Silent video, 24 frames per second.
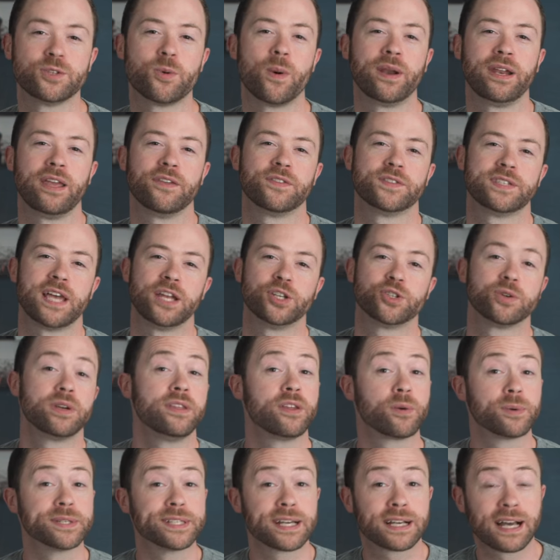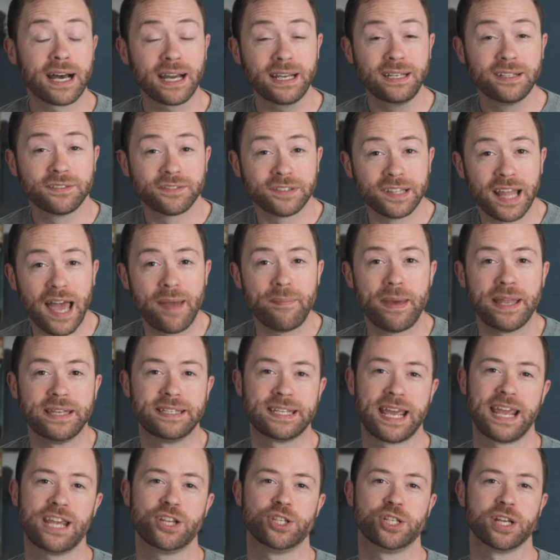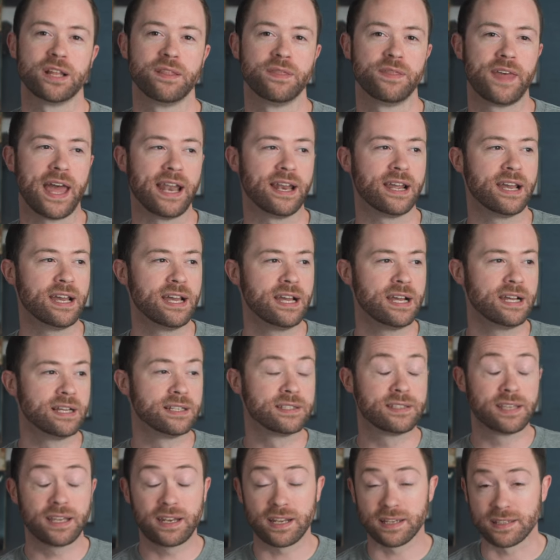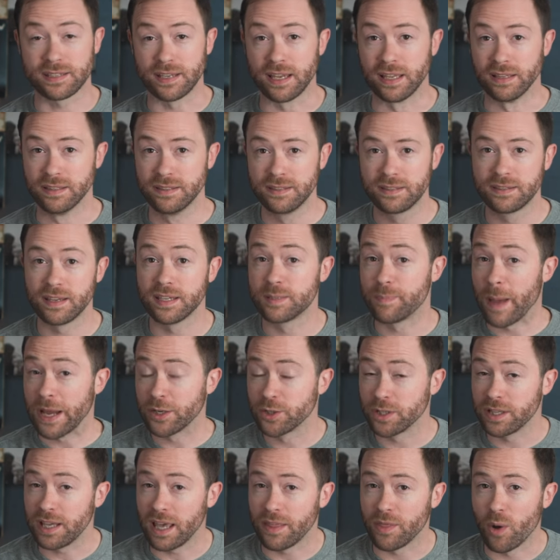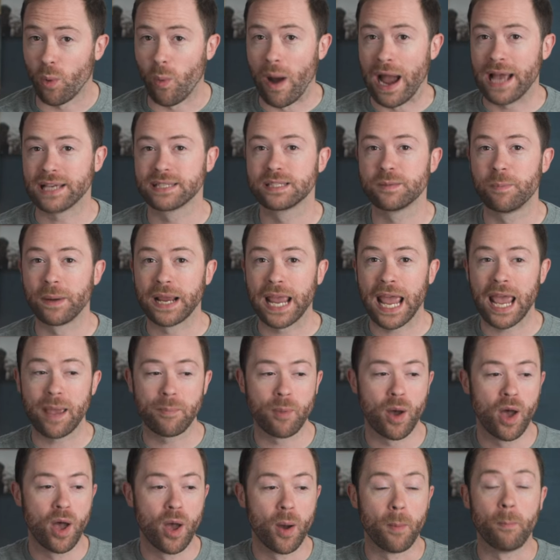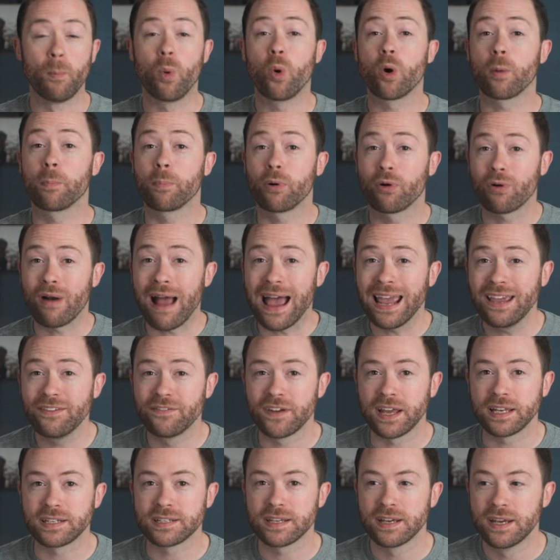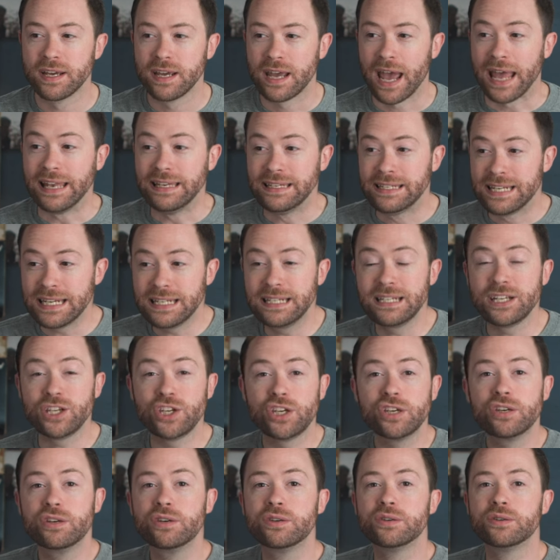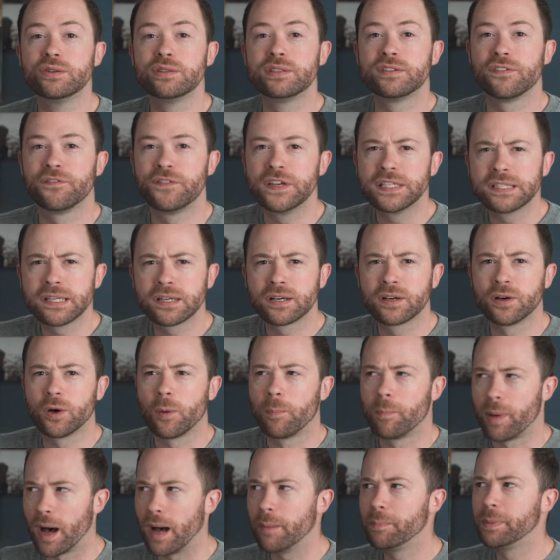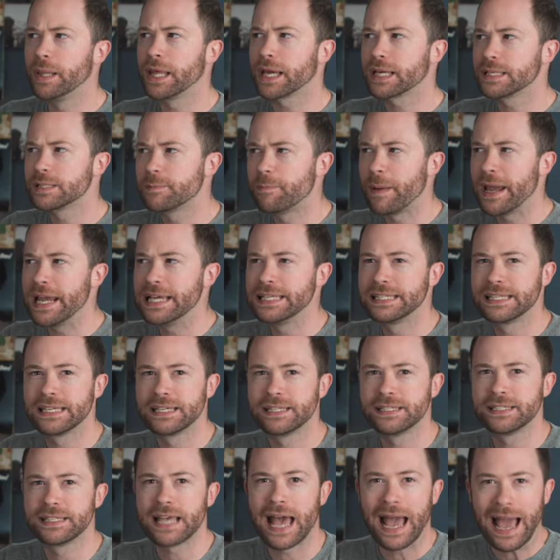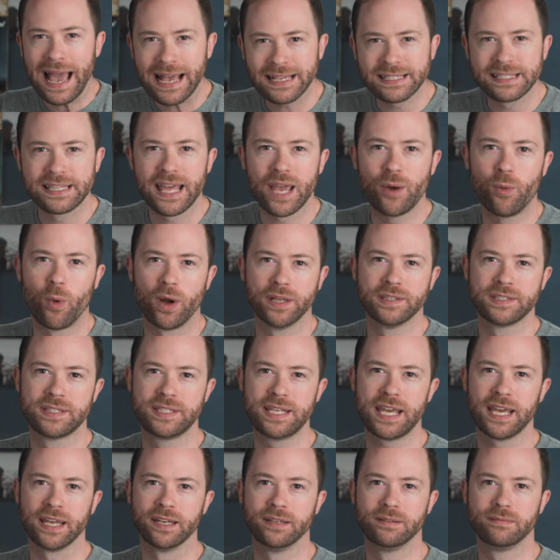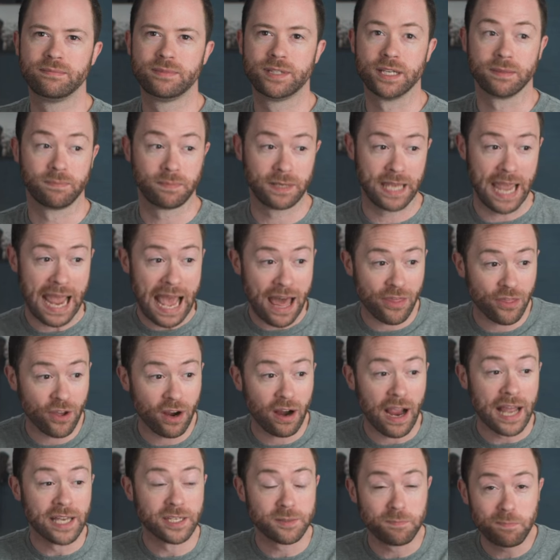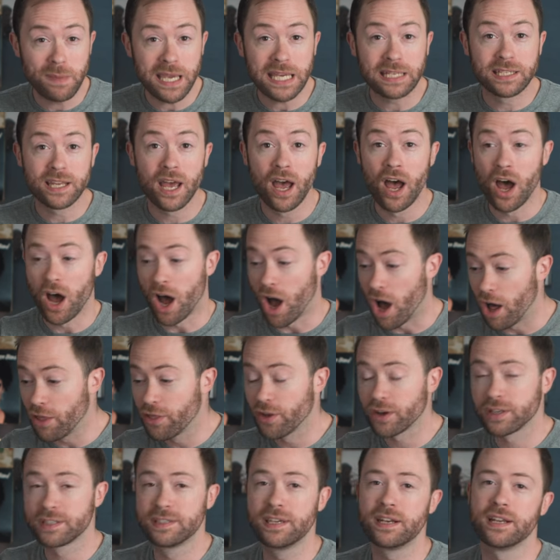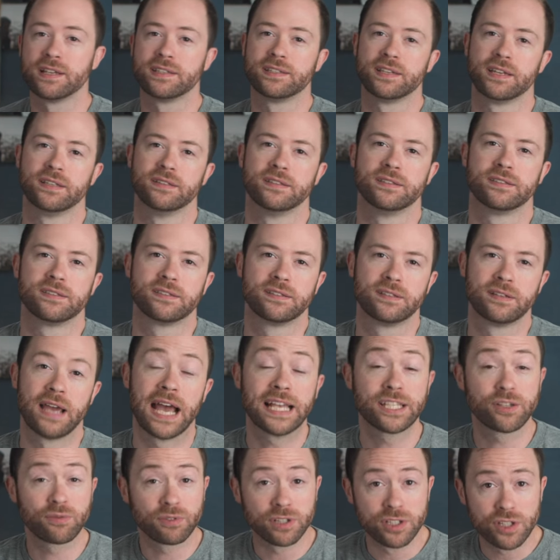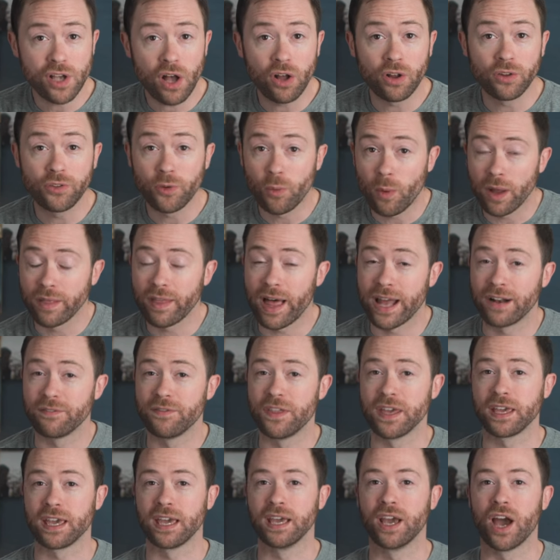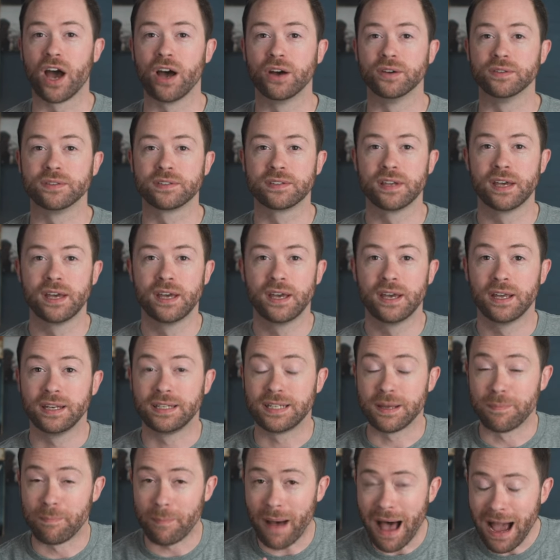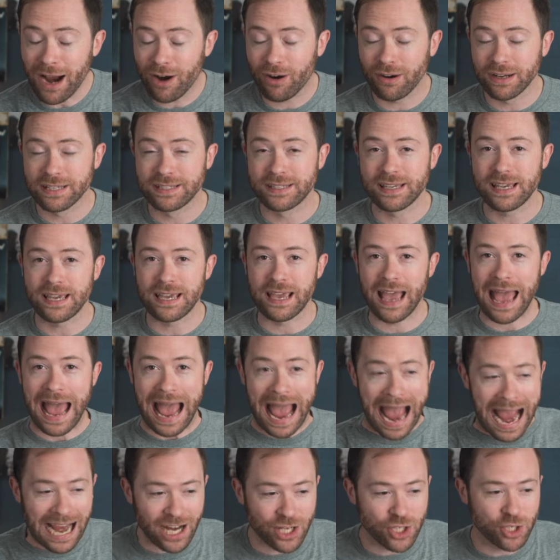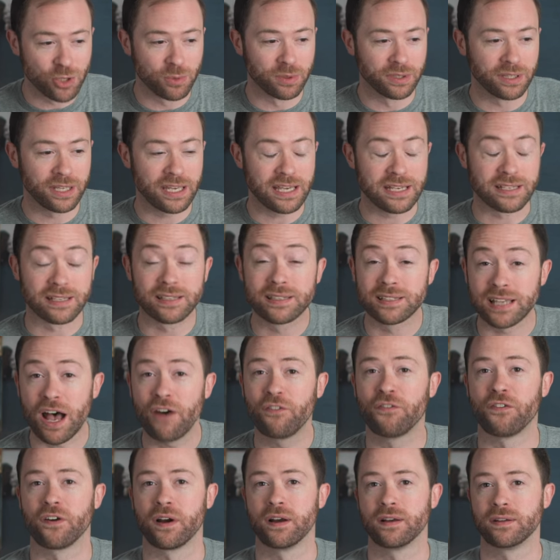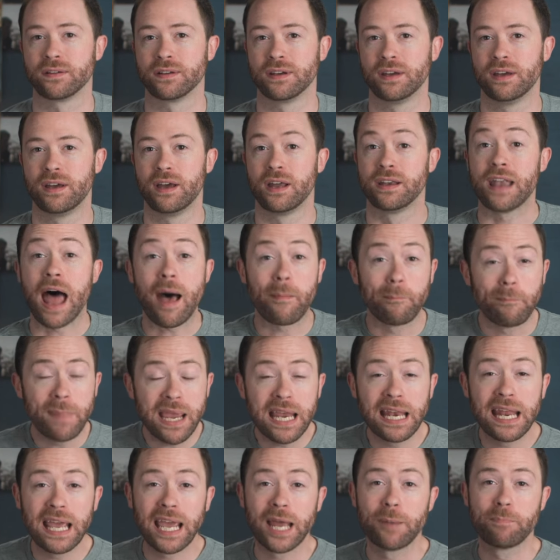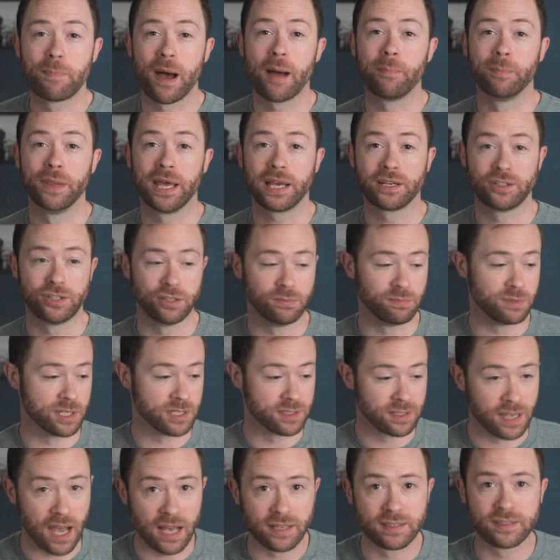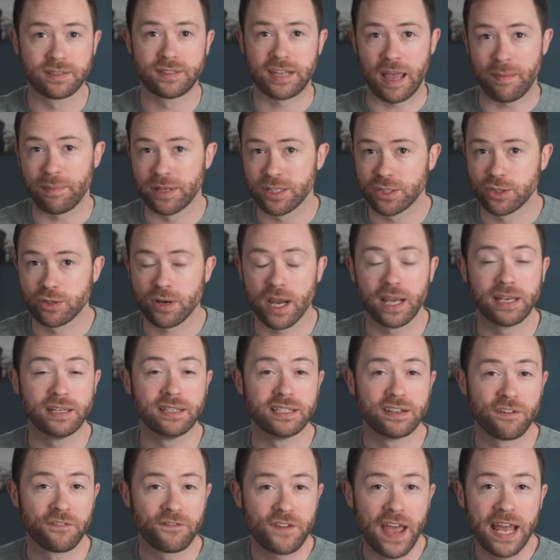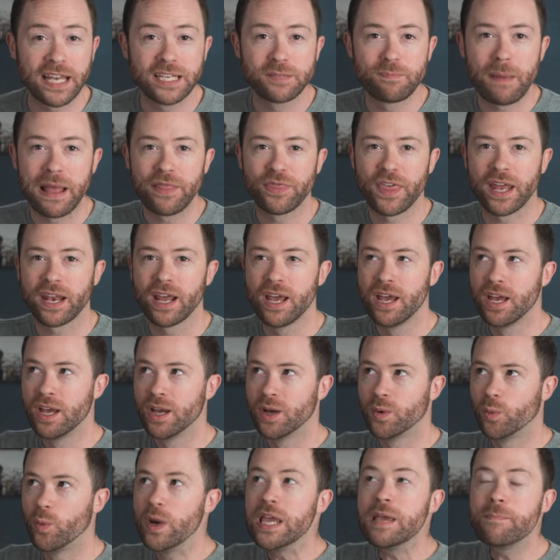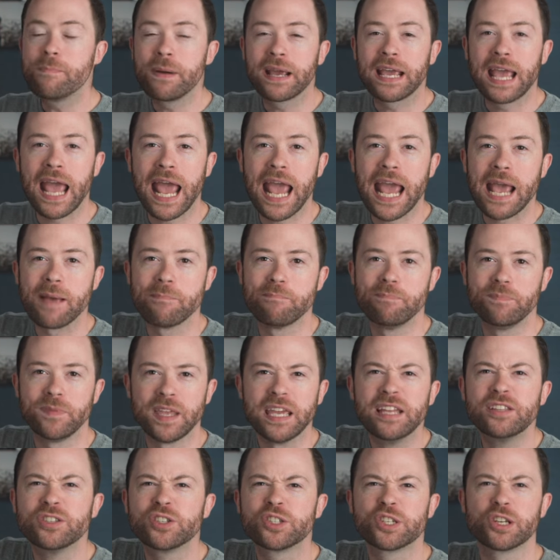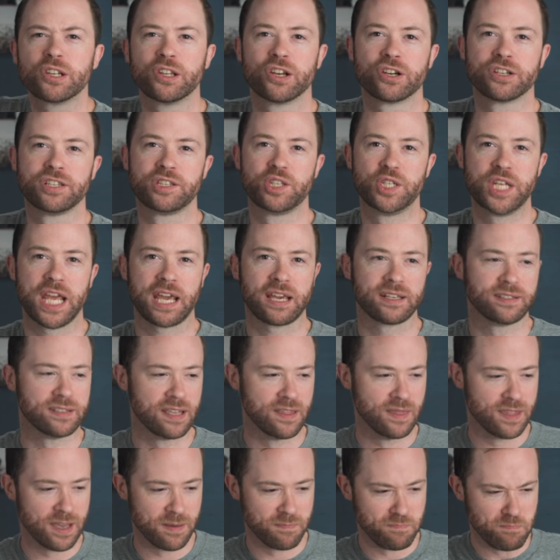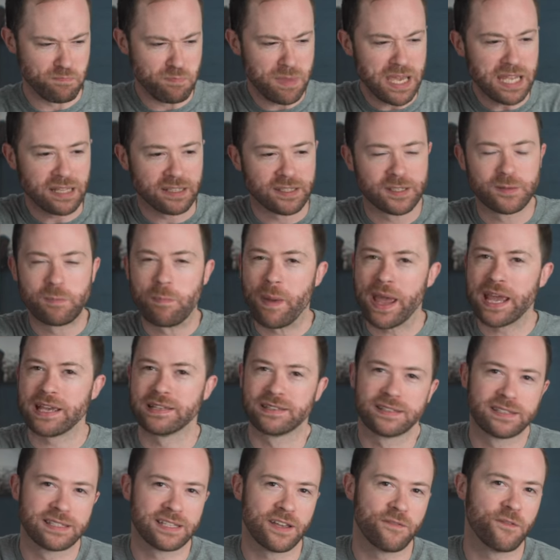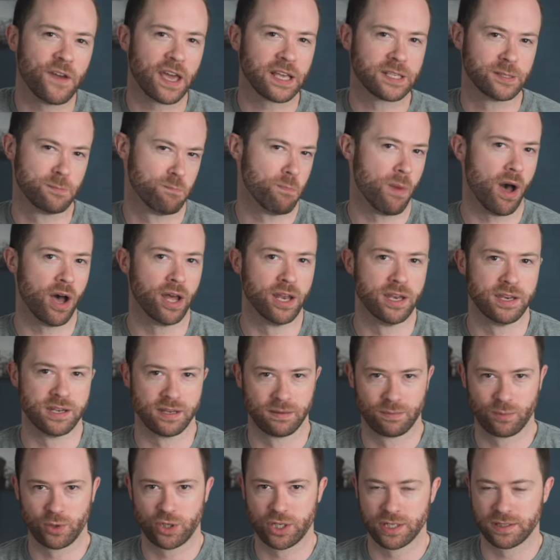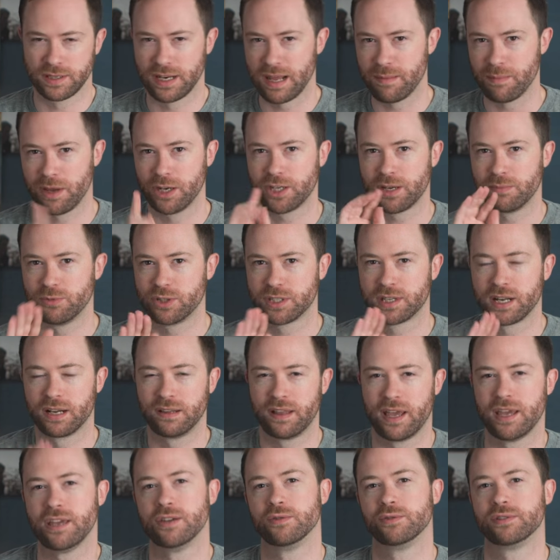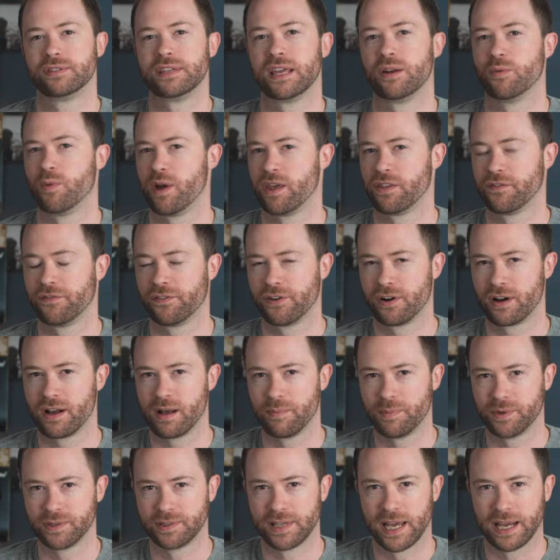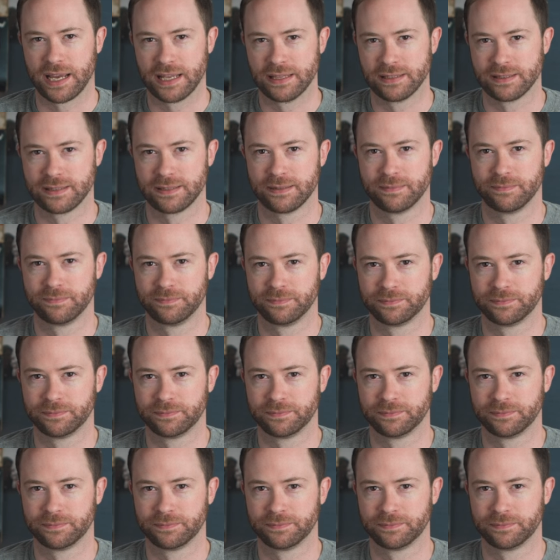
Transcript: 20th century, there was a kind of lamentation that citizens, especially in the West, became more private and didn't use physical public spaces as they once did to gather and meet other citizens. As a result, one line of thinking goes, democracy actually suffered. Not meeting in public to discuss, demonstrate, and defend meant that we became insular sticks in the meat space civics mud, which is an image I'm just gonna let you sit with for a couple seconds.